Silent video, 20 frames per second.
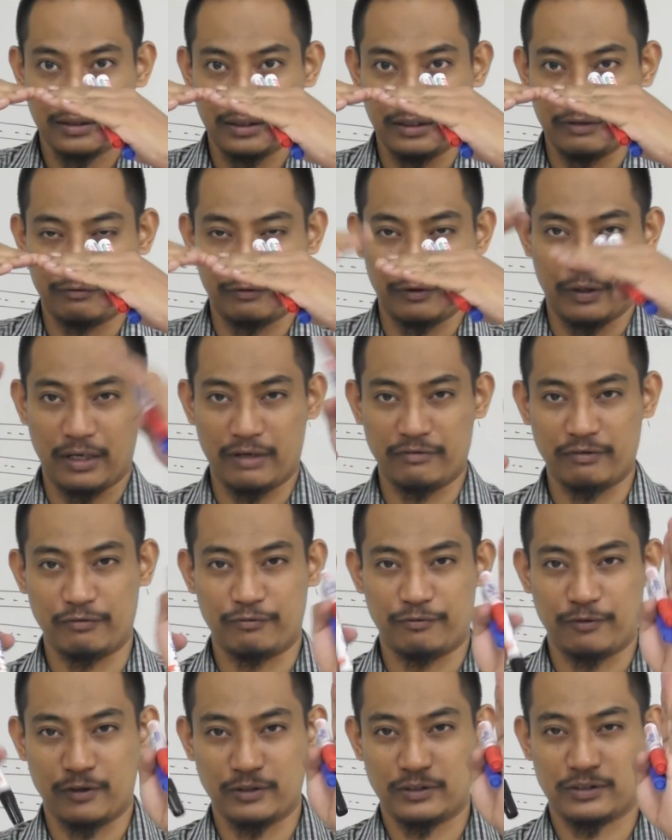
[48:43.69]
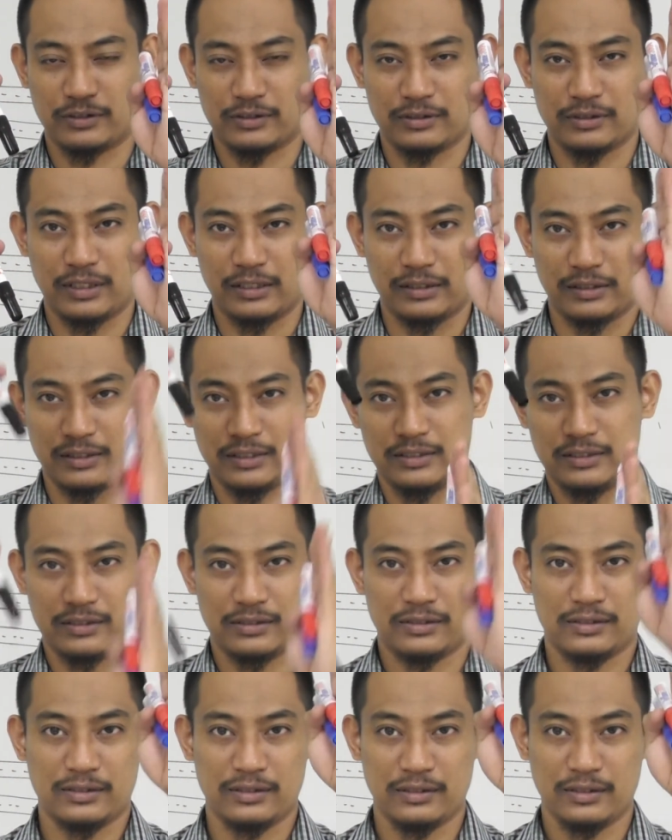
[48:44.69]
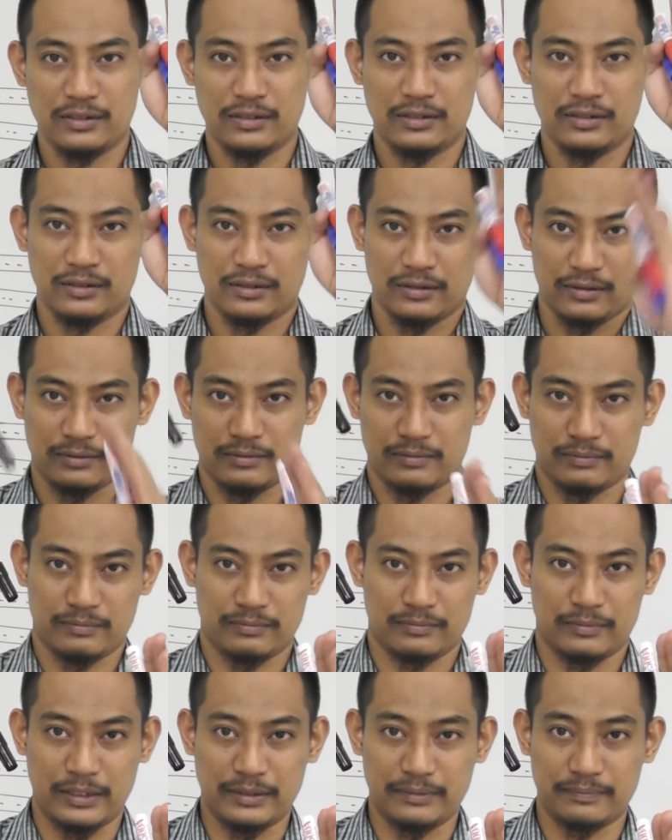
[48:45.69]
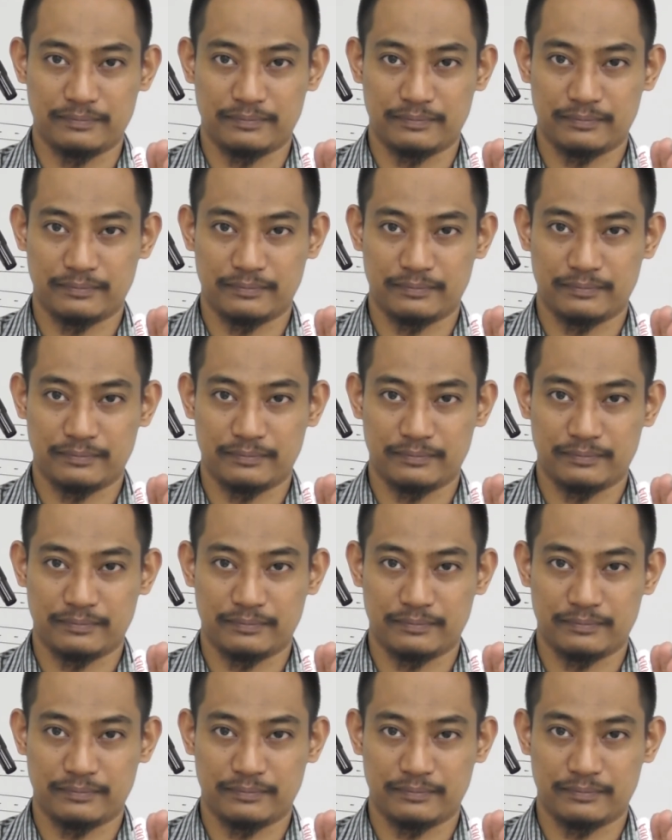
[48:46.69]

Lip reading: If you have a force like this, right,